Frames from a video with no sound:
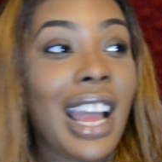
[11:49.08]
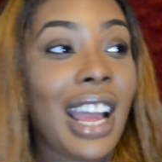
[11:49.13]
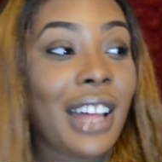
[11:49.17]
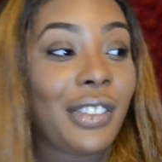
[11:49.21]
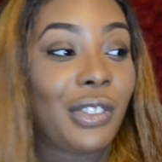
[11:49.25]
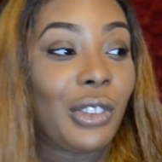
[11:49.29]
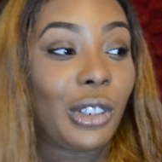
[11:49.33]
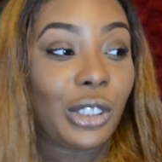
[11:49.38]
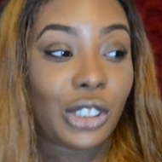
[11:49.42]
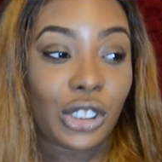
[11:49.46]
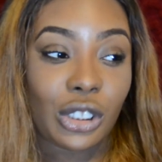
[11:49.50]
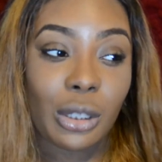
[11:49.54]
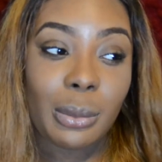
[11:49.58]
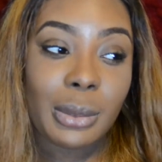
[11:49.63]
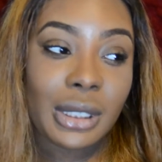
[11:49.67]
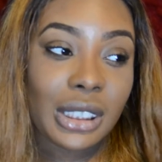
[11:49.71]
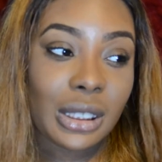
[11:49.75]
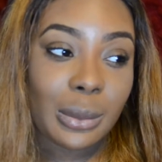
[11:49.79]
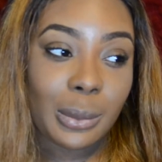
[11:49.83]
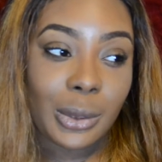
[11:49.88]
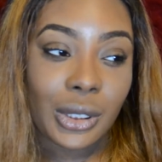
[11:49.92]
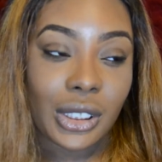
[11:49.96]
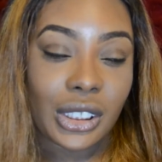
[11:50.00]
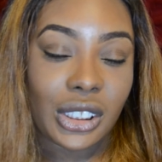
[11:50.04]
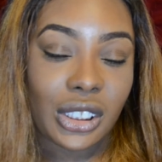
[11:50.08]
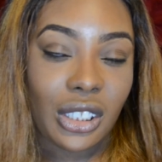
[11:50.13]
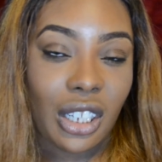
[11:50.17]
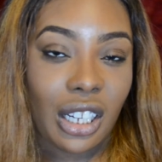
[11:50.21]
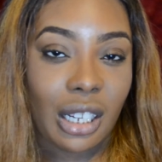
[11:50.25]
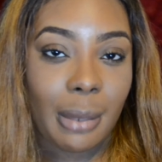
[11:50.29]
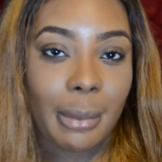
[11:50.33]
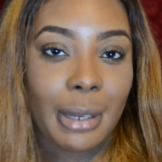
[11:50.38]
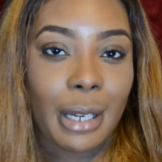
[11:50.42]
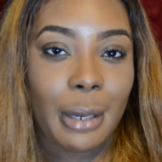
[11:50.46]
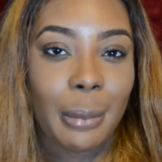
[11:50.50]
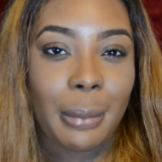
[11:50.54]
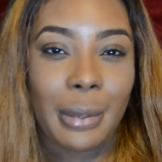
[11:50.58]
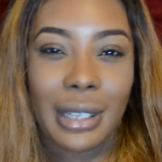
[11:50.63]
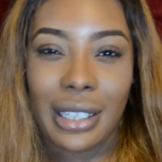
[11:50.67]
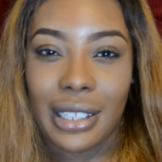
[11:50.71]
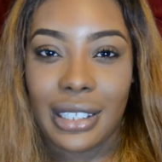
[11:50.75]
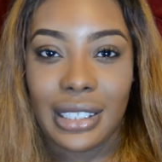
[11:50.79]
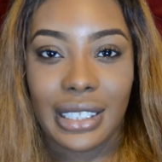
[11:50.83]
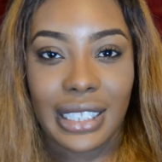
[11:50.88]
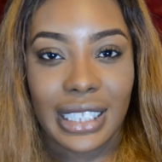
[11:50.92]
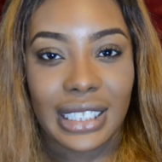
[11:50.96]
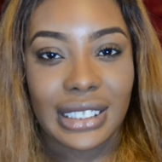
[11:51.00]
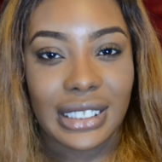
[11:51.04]
there's so much more to talk about, but
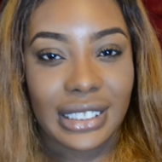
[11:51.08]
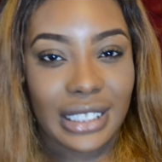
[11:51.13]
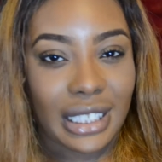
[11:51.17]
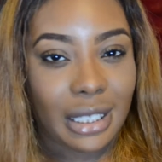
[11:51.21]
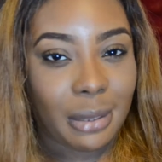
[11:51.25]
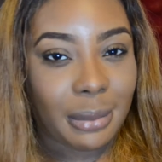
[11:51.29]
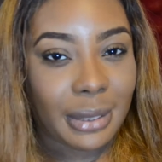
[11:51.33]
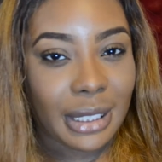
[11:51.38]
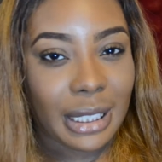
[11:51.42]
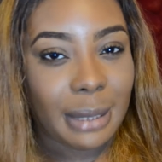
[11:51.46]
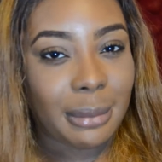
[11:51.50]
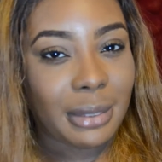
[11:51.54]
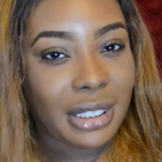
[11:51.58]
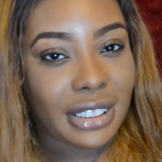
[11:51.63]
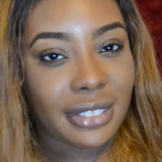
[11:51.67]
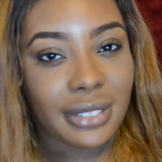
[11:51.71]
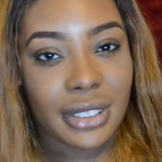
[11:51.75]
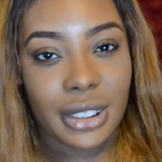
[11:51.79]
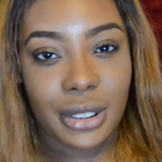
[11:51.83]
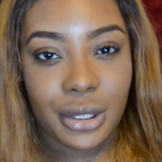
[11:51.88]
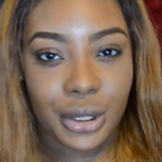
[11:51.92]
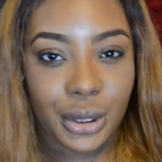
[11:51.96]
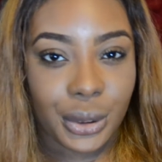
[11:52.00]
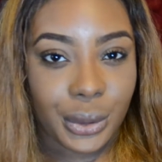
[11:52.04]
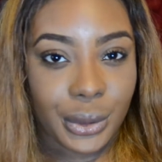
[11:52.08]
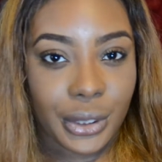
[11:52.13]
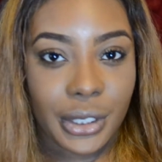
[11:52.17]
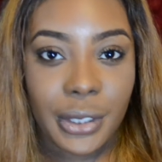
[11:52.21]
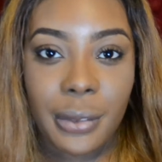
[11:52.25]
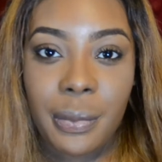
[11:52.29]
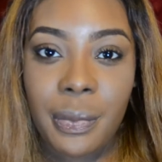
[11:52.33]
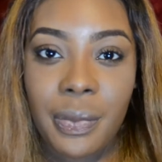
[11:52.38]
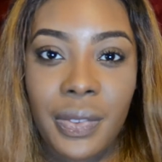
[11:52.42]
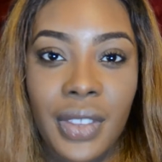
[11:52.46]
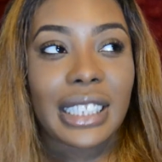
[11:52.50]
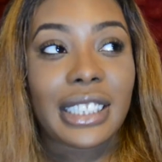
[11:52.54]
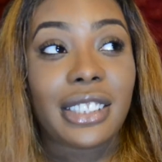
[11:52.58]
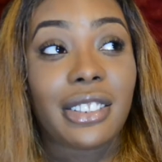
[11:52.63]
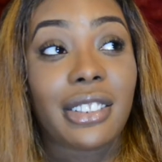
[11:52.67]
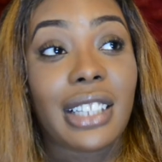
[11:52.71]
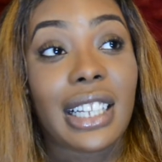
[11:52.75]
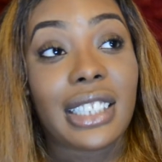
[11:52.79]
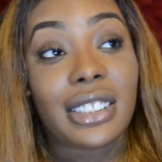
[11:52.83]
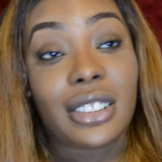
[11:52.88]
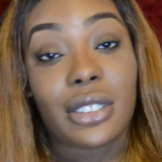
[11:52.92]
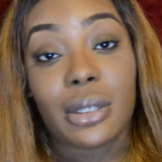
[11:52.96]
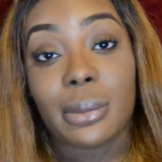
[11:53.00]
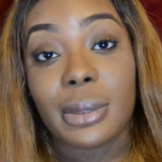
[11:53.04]
like I said, I'm going to keep this video short. Thank you
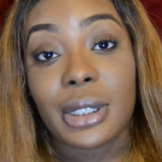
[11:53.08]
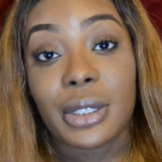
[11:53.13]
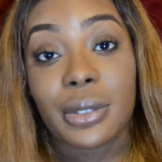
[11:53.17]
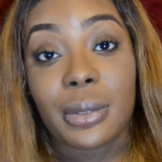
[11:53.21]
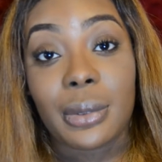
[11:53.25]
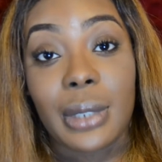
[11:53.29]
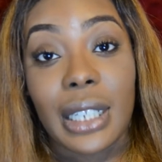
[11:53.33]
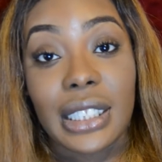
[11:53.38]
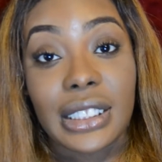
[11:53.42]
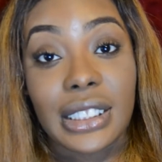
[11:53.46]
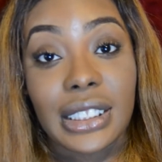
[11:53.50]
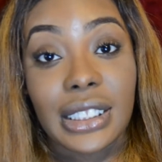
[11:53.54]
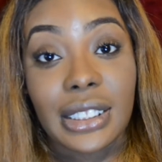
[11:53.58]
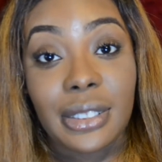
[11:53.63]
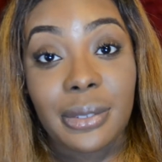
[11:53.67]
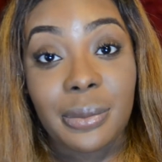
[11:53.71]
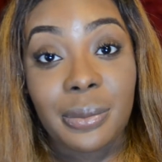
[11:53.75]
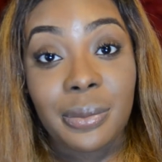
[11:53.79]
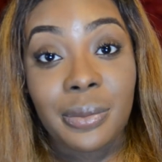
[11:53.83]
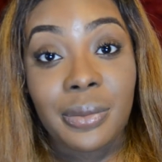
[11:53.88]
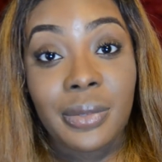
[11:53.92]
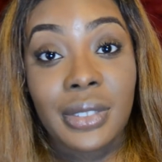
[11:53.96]
guys so much for watching.